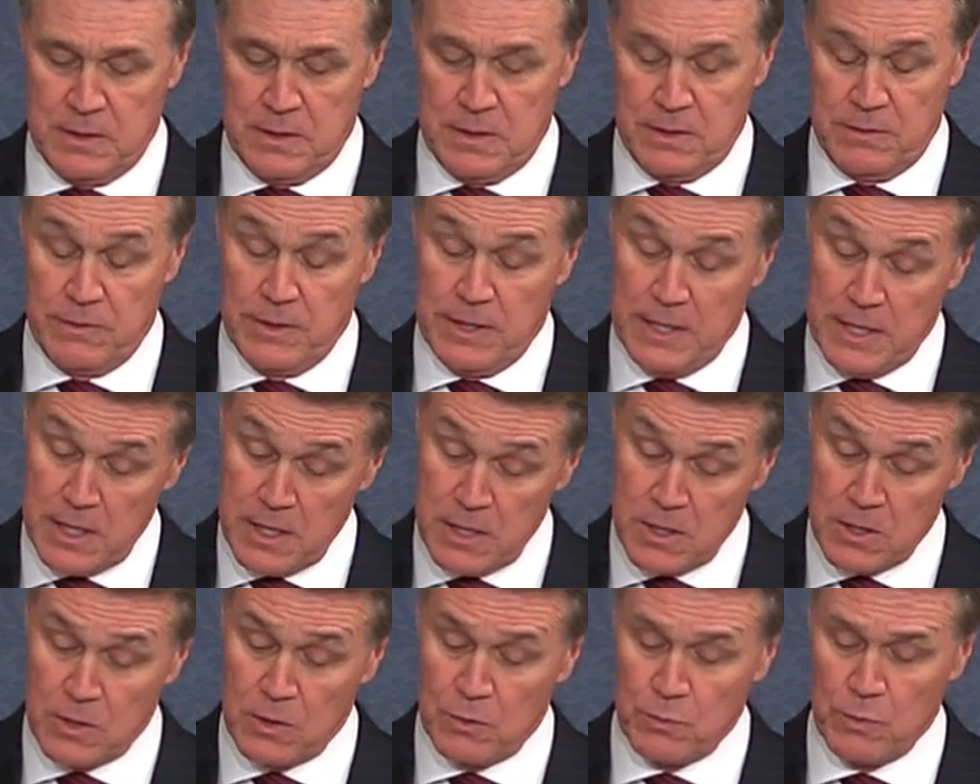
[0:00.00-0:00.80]
The
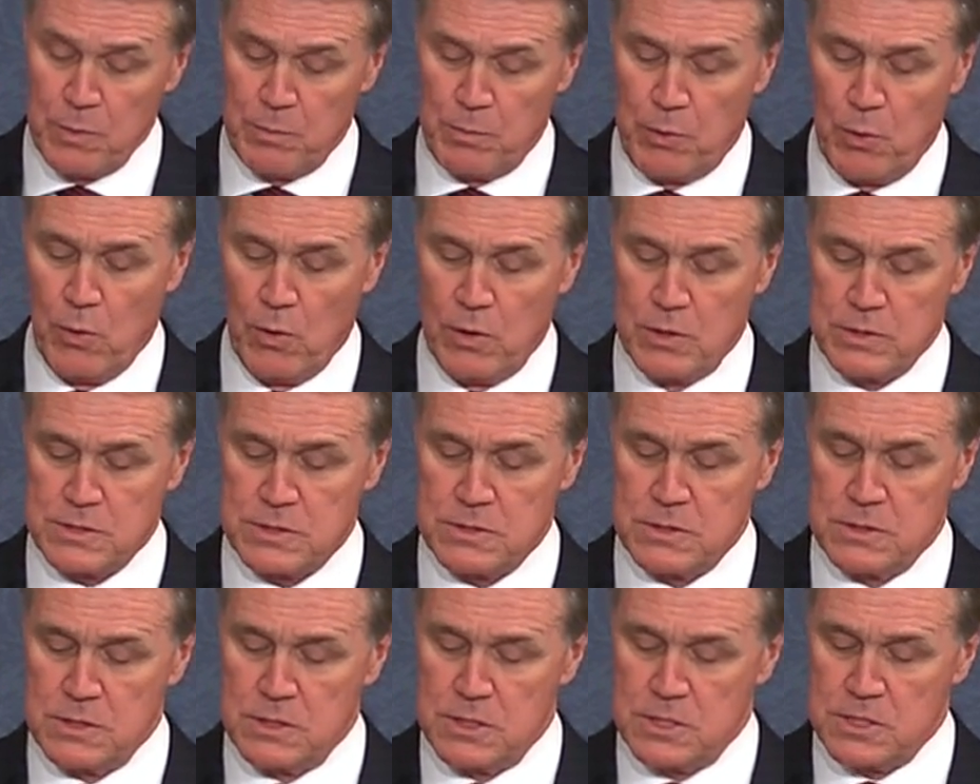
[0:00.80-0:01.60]
Hill
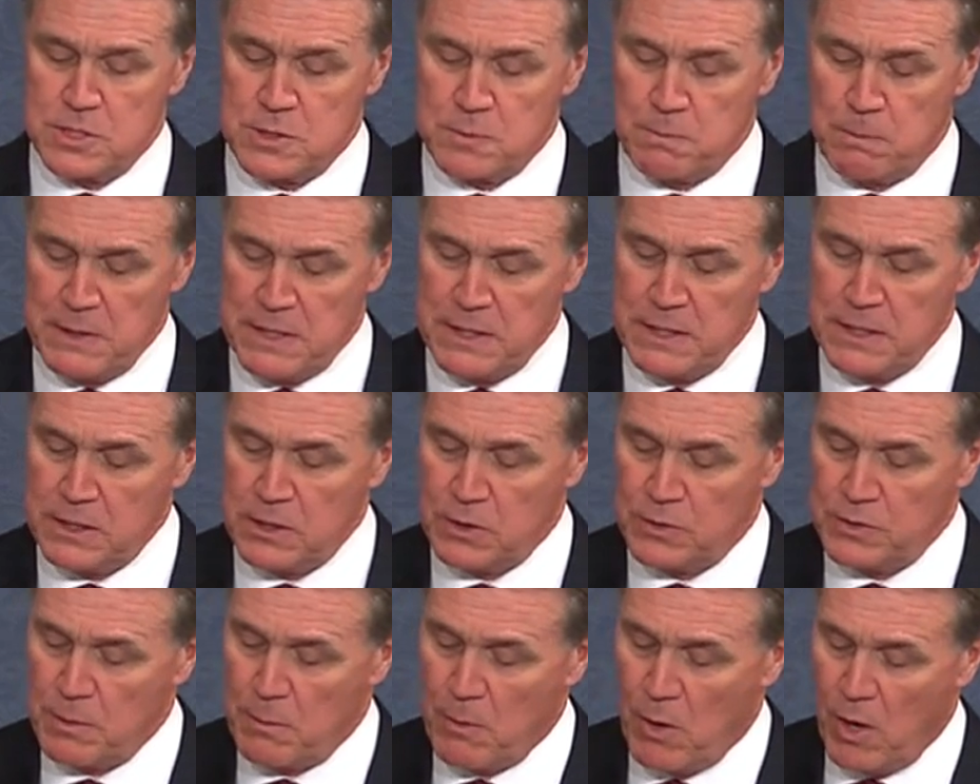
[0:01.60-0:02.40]
reports
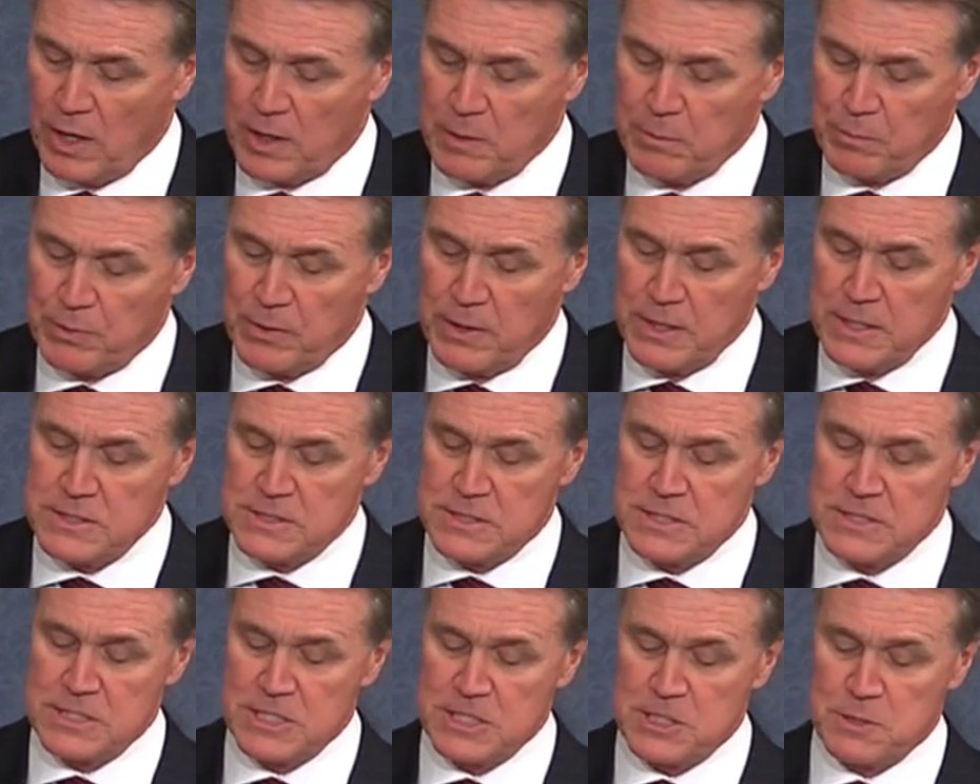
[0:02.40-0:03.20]
spending on the
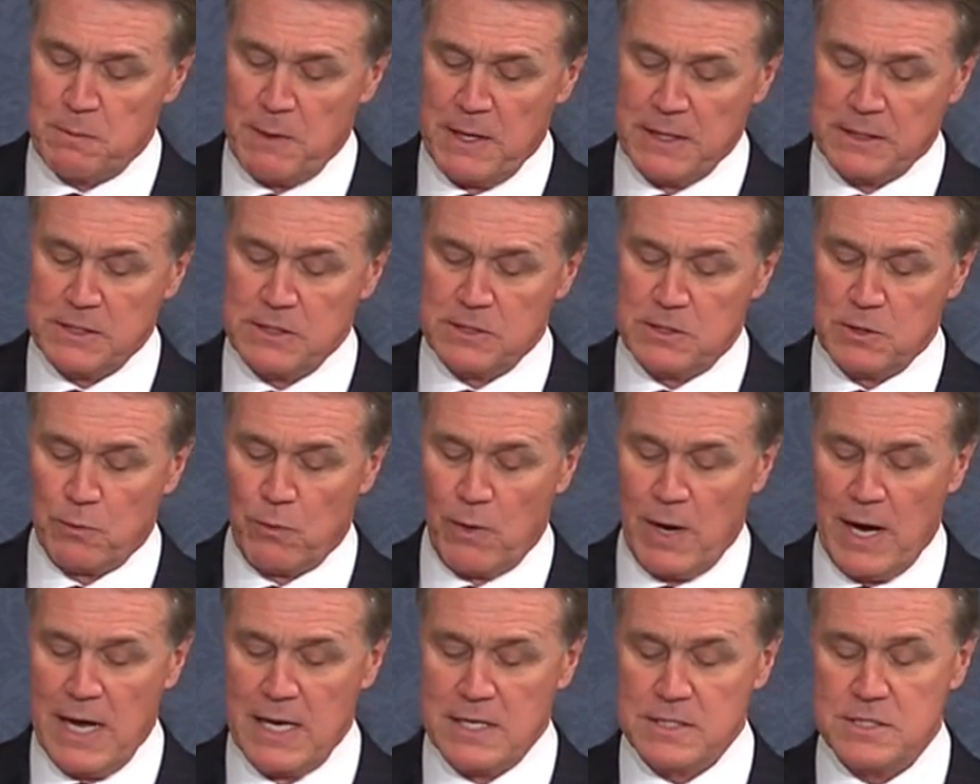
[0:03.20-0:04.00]
marketplace is expected to
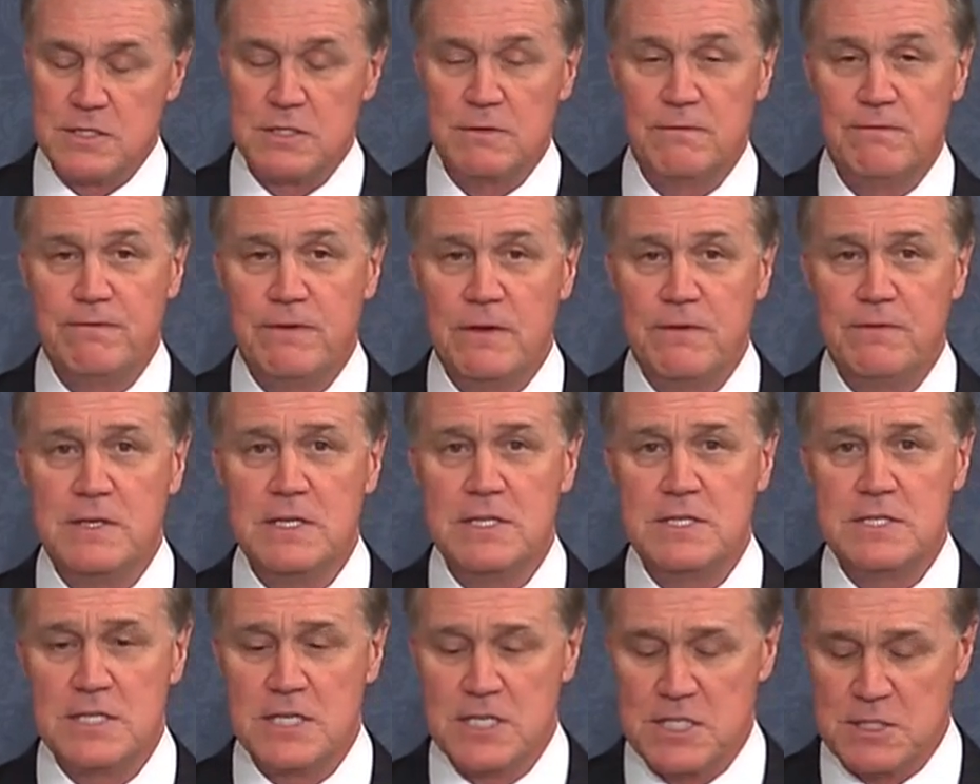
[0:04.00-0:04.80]
rise to
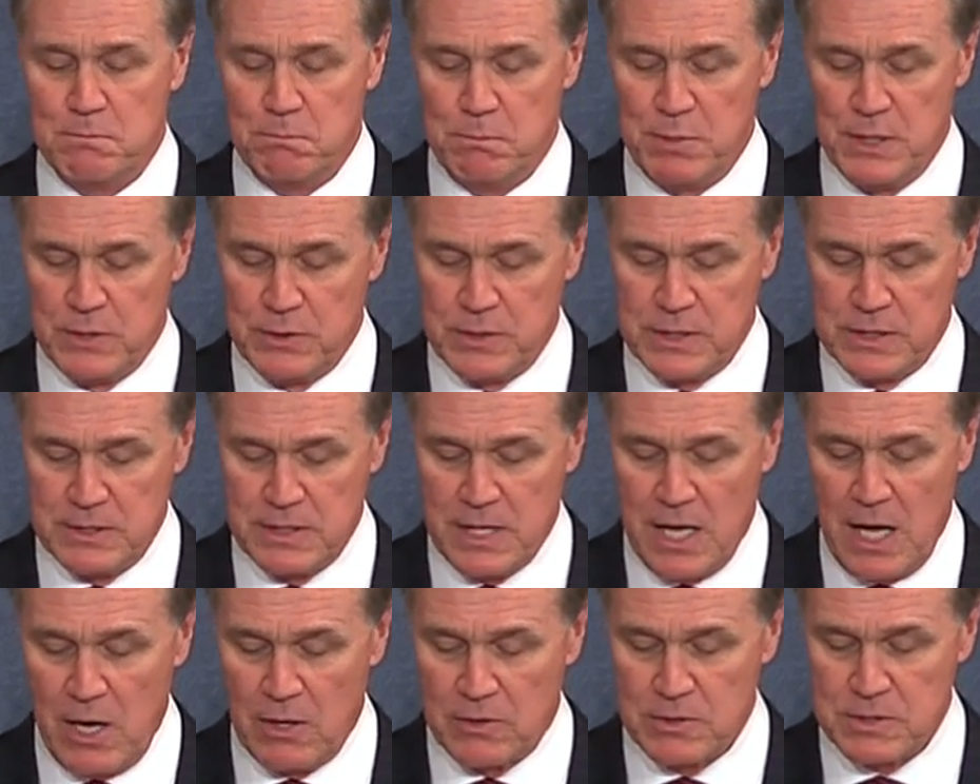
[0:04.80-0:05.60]
$56 billion
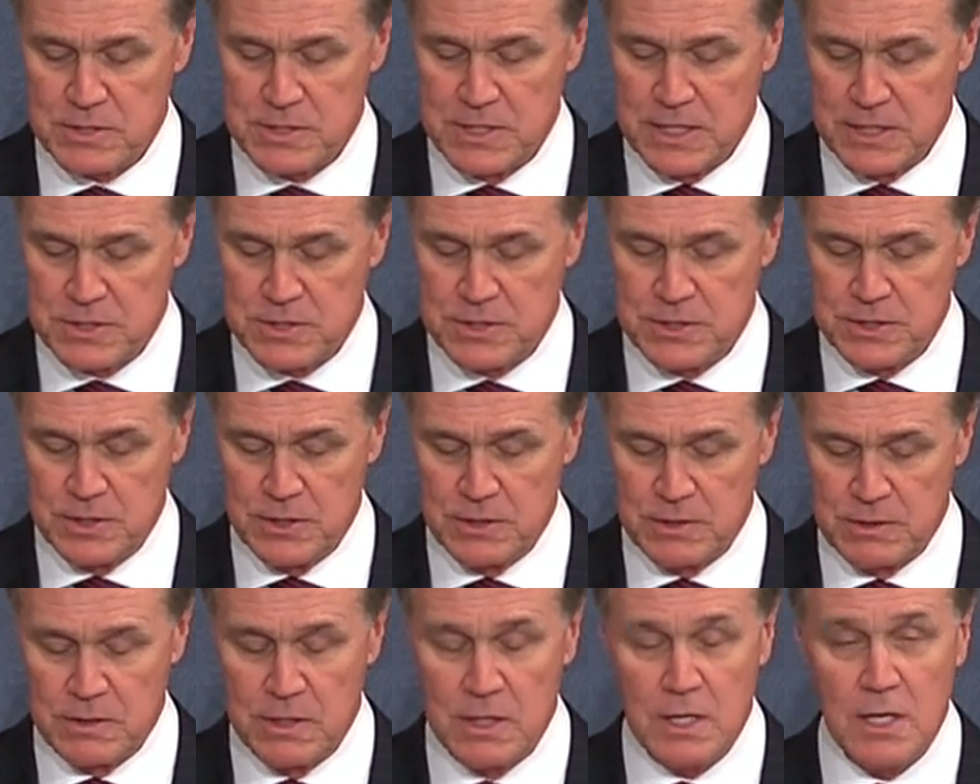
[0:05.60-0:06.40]
next
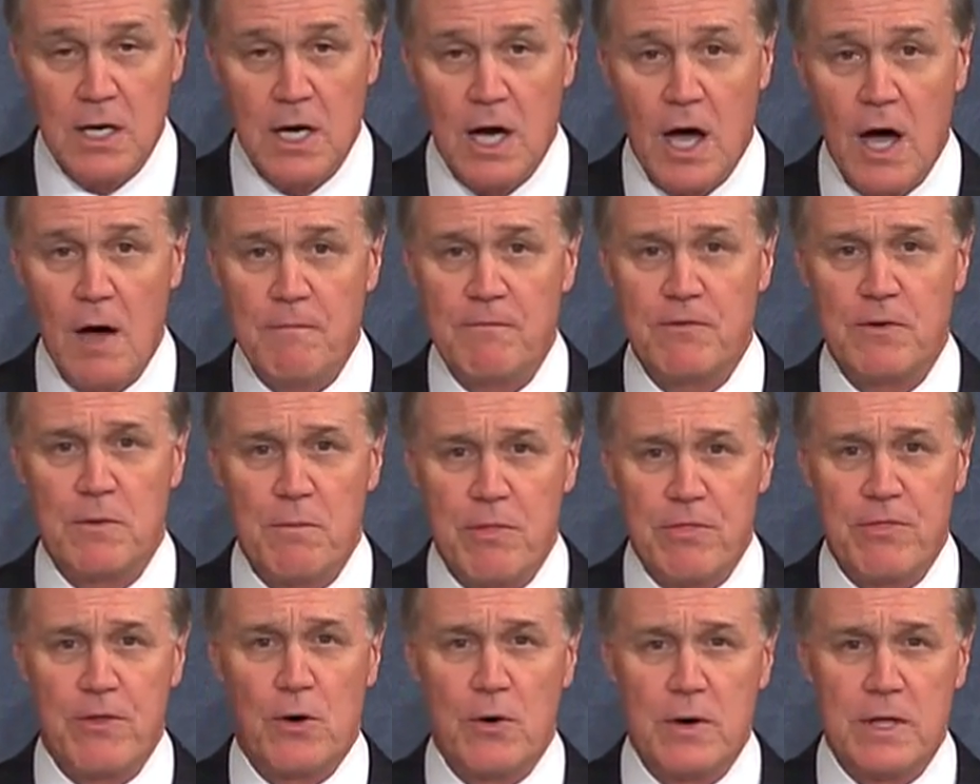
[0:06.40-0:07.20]
year, up
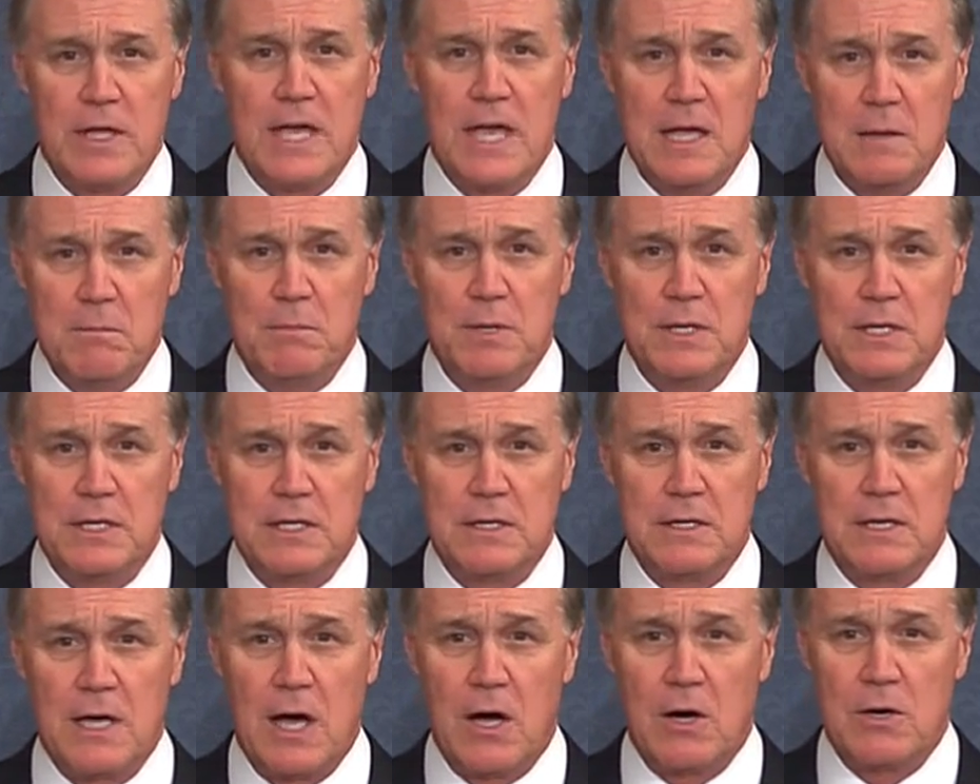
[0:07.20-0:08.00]
from $38
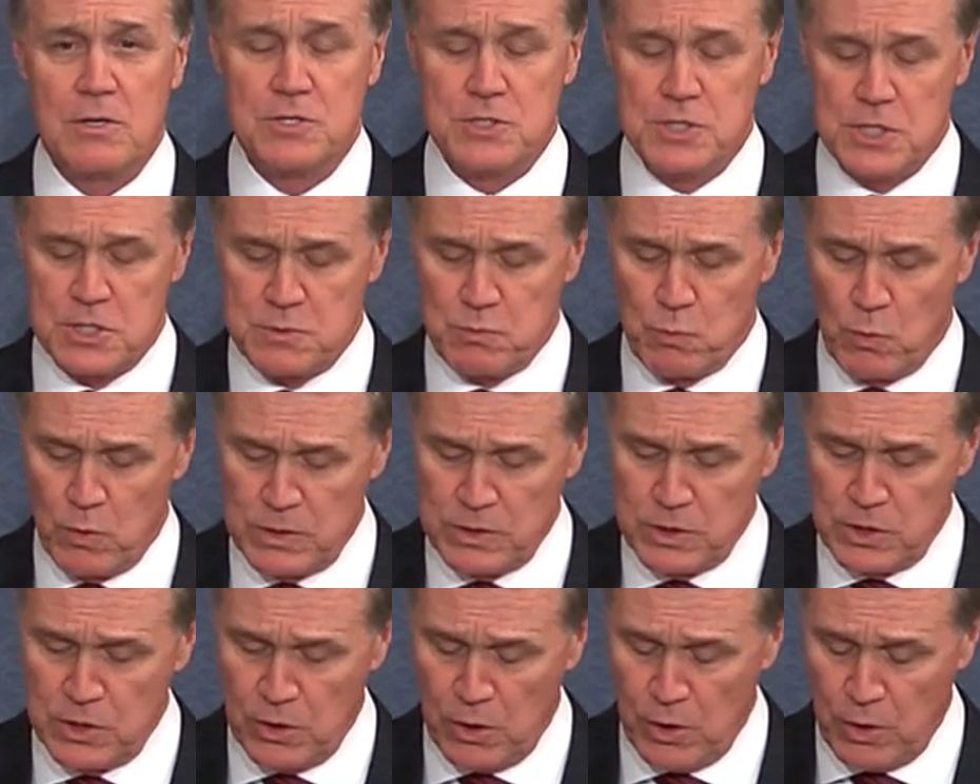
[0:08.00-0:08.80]
billion just
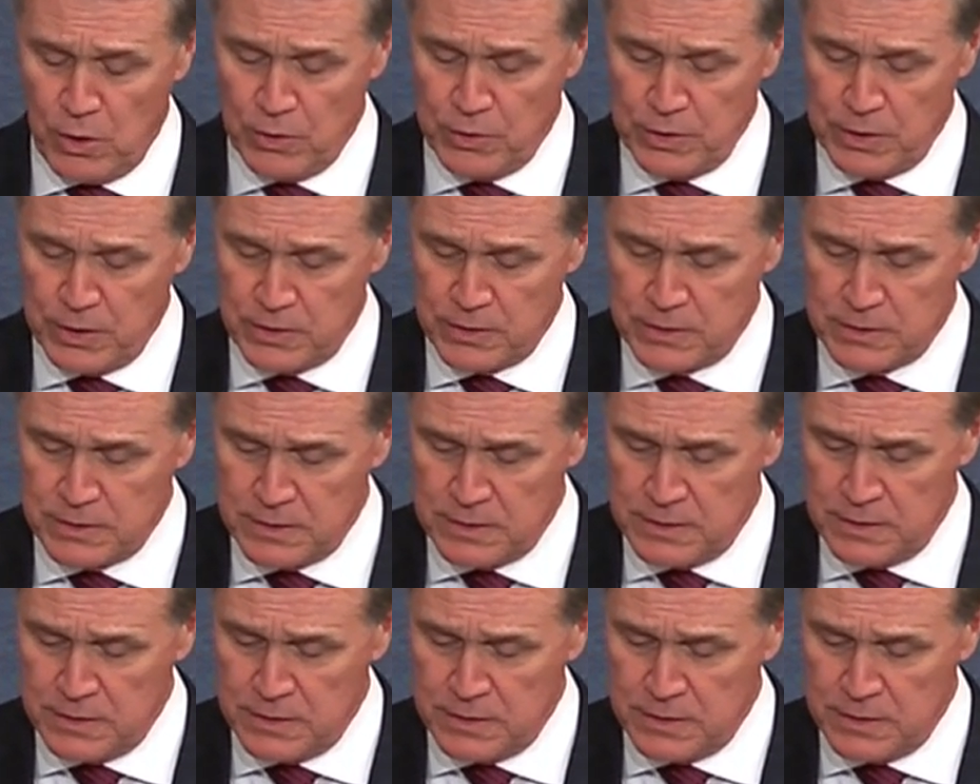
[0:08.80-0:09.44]
1 year earlier.